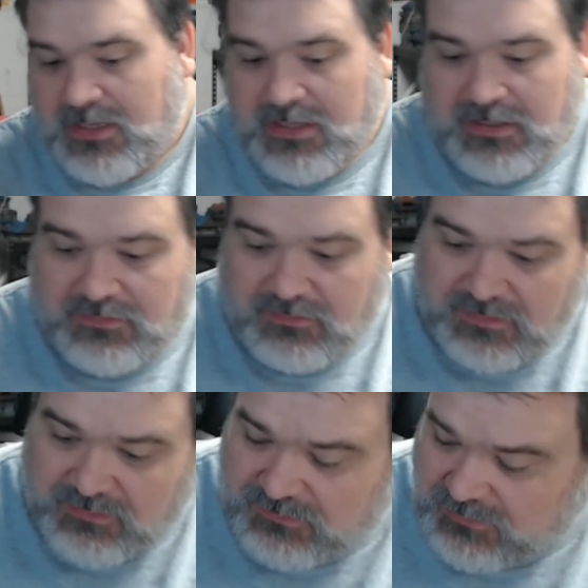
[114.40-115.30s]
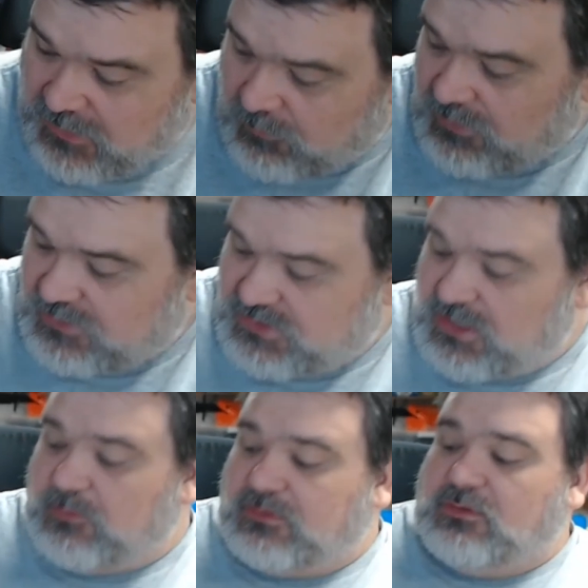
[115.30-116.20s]
So the other thing I wanted to share
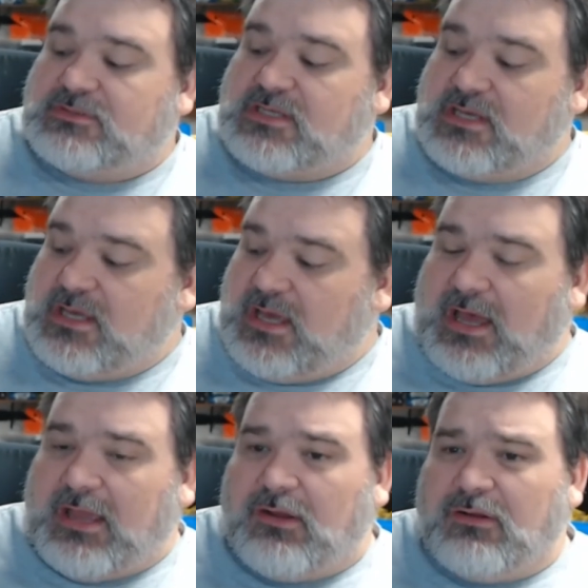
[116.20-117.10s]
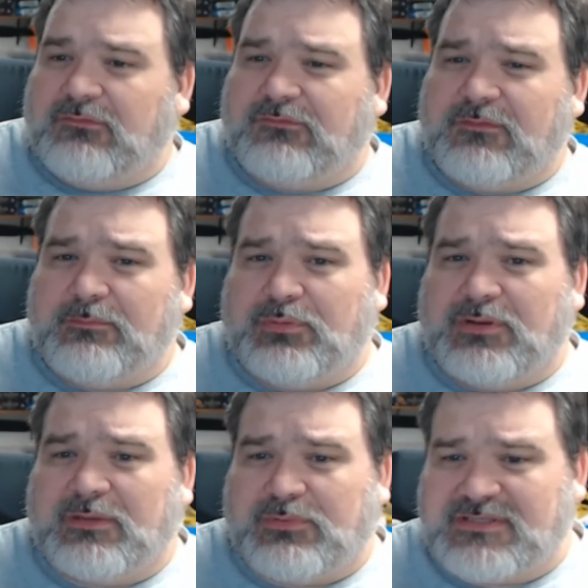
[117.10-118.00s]
with you is I heard from
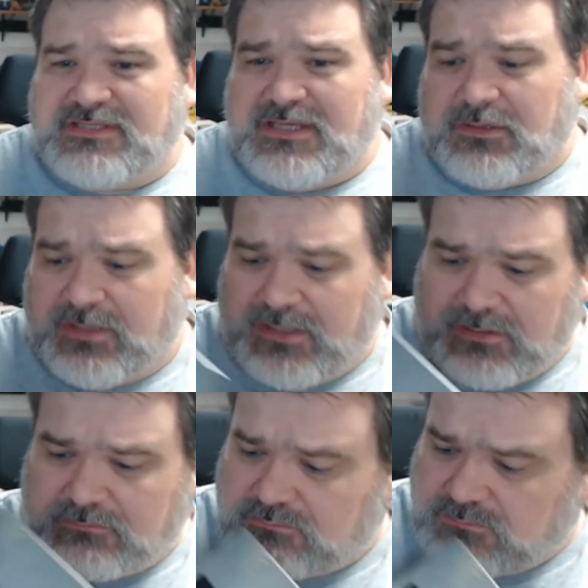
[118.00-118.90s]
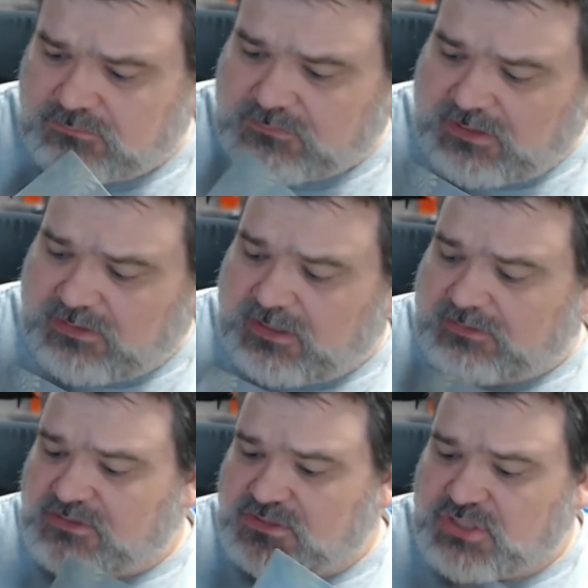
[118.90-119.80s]
Printable Scenery. I got
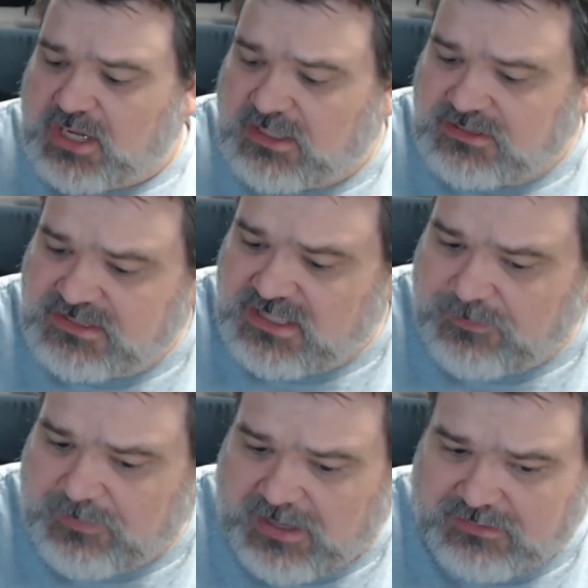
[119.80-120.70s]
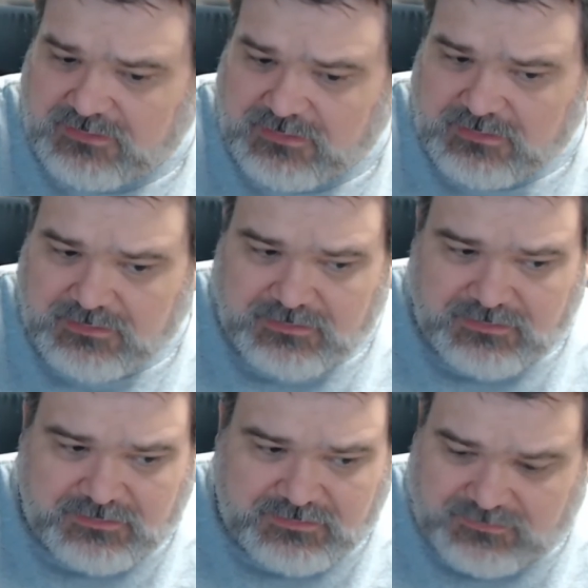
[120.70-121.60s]
this giant Tiamat
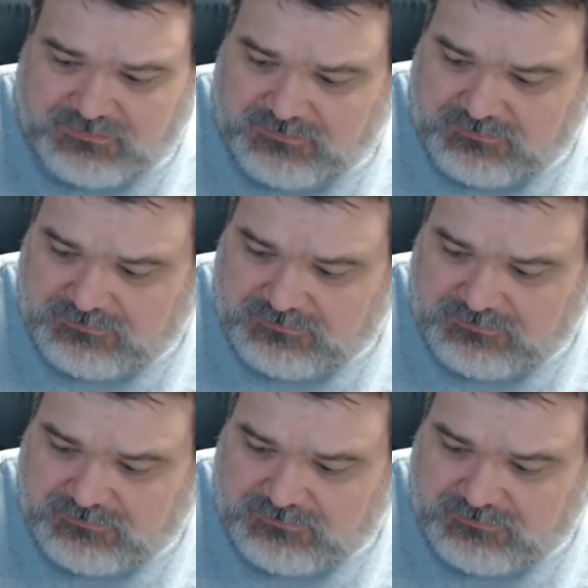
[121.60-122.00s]
that's